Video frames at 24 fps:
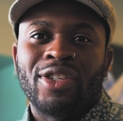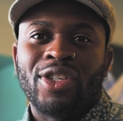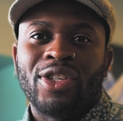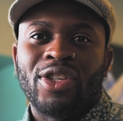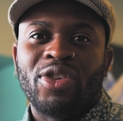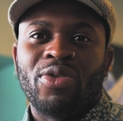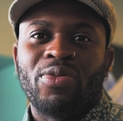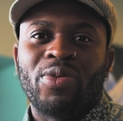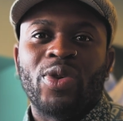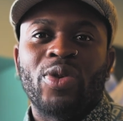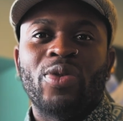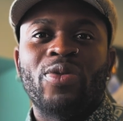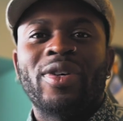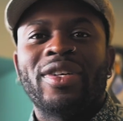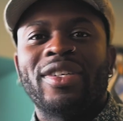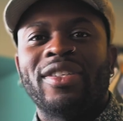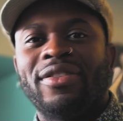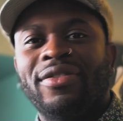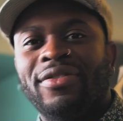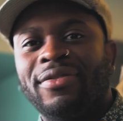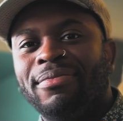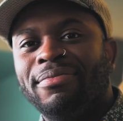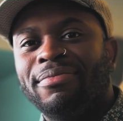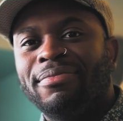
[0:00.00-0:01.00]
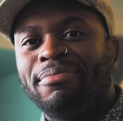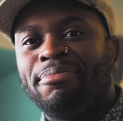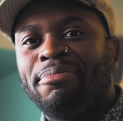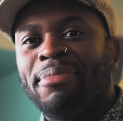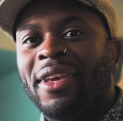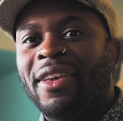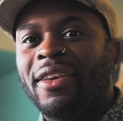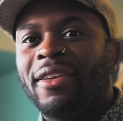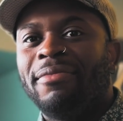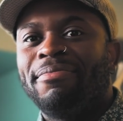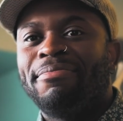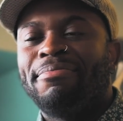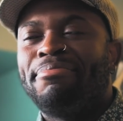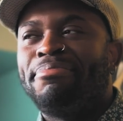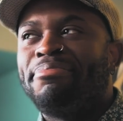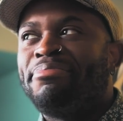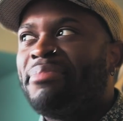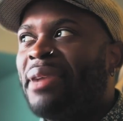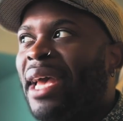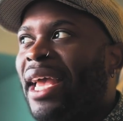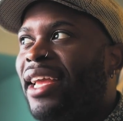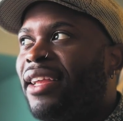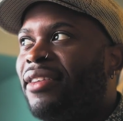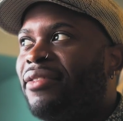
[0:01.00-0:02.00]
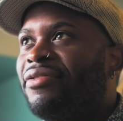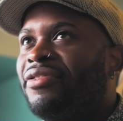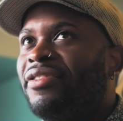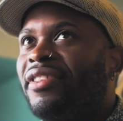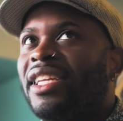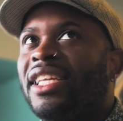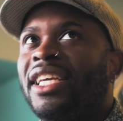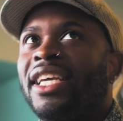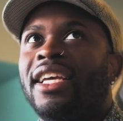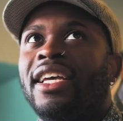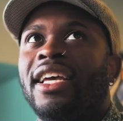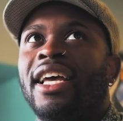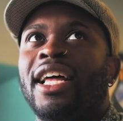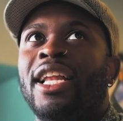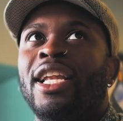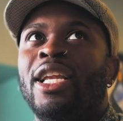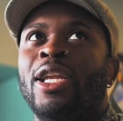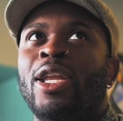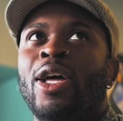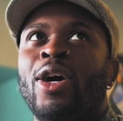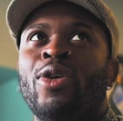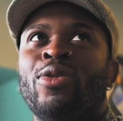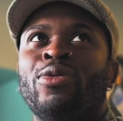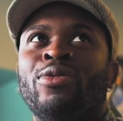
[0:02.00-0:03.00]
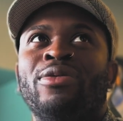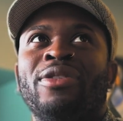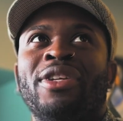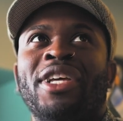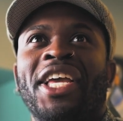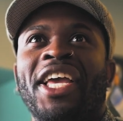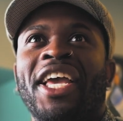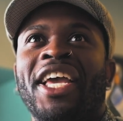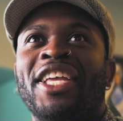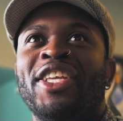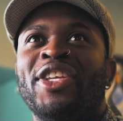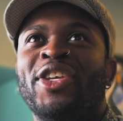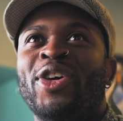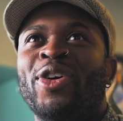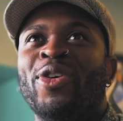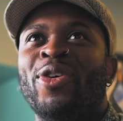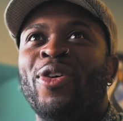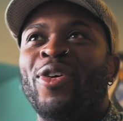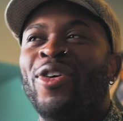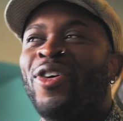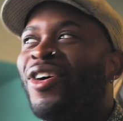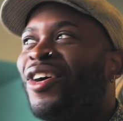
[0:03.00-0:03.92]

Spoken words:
you would always be painfully alone in your